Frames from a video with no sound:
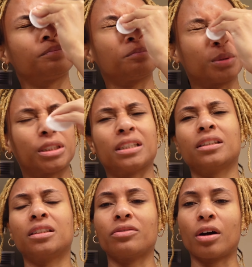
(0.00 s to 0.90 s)

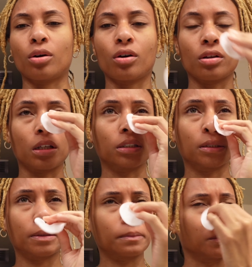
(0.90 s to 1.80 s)
percentage of alcohol that's
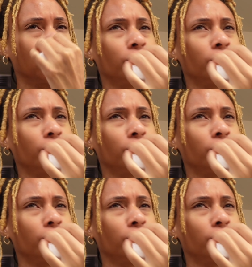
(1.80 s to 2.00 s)
good